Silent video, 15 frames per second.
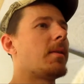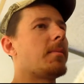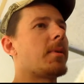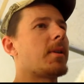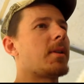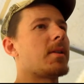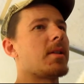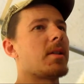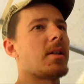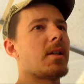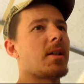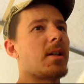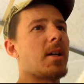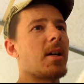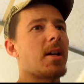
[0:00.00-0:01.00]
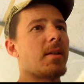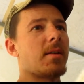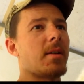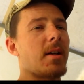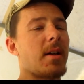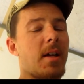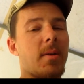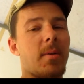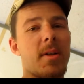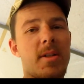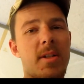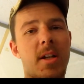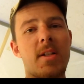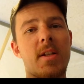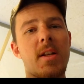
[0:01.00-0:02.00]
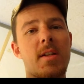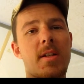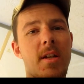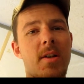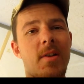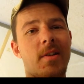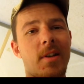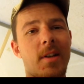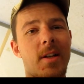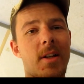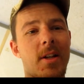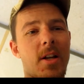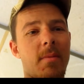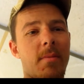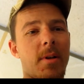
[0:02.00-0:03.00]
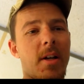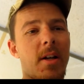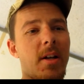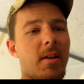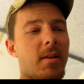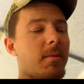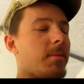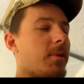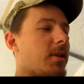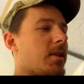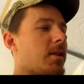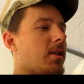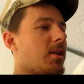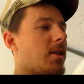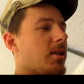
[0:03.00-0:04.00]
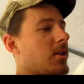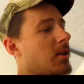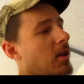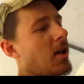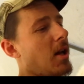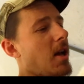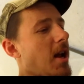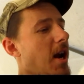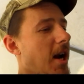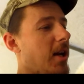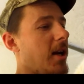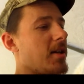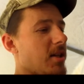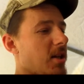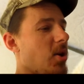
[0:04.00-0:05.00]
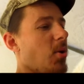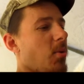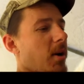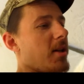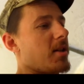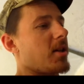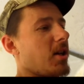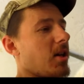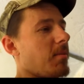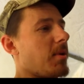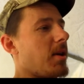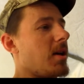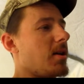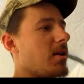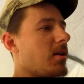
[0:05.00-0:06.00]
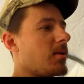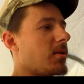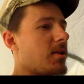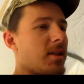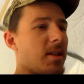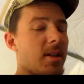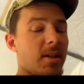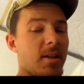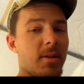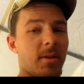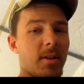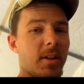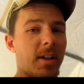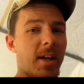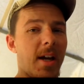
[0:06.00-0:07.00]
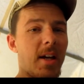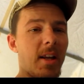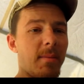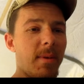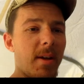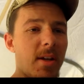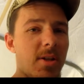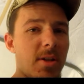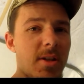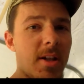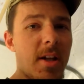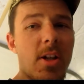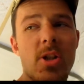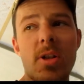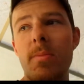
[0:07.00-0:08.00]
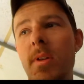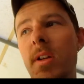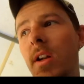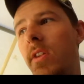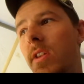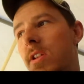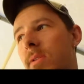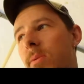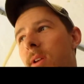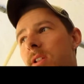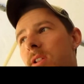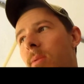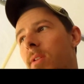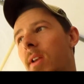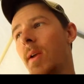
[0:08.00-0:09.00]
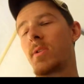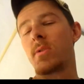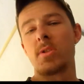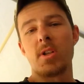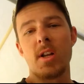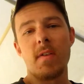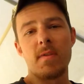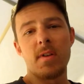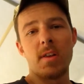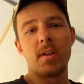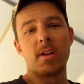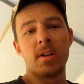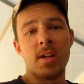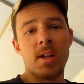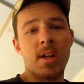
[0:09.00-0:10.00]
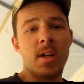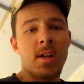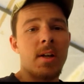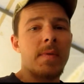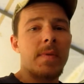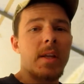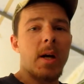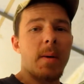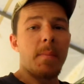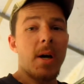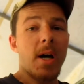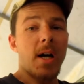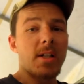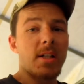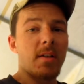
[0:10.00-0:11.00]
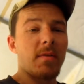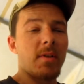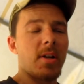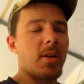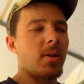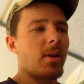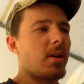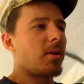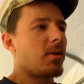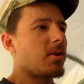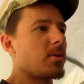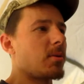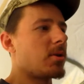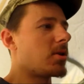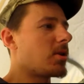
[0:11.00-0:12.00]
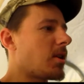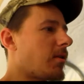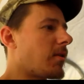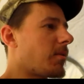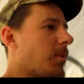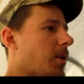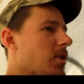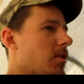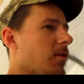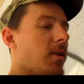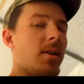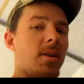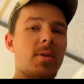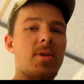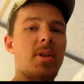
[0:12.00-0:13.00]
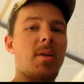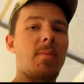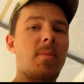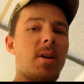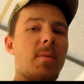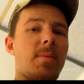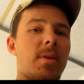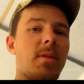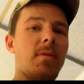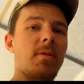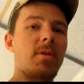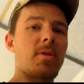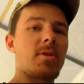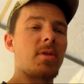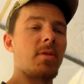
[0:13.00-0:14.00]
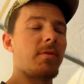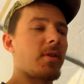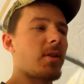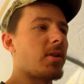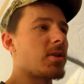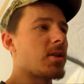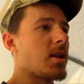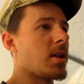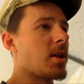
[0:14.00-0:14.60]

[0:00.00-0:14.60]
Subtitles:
But yeah, I think 1/16 scale green combine, but any guys that know what it's going to be, don't let the cat out of the bag just yet. It should be here this week sometime, so I should have another unboxing video to do. So we should have a bunch of videos coming up here real soon, fellas.